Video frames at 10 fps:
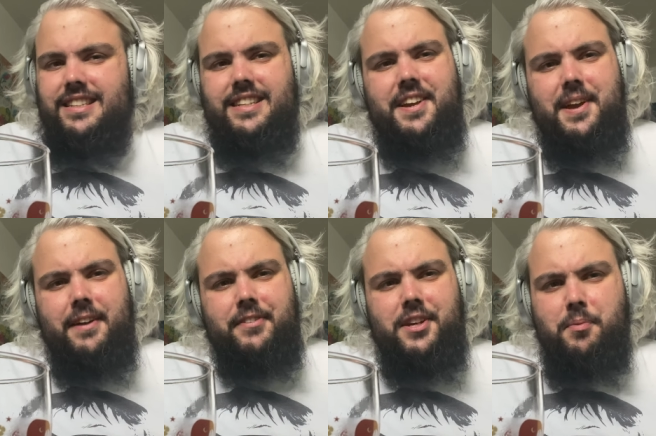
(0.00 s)
yeah,
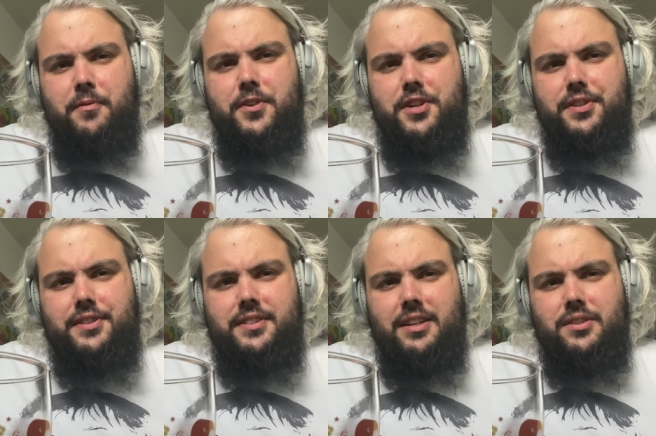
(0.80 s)
I think I preferred the
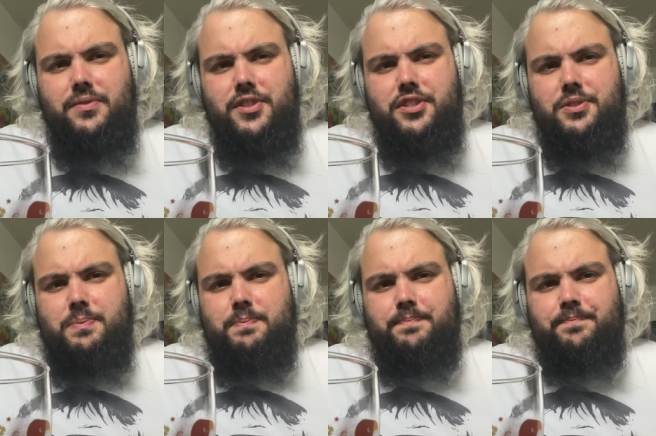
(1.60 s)
standard version.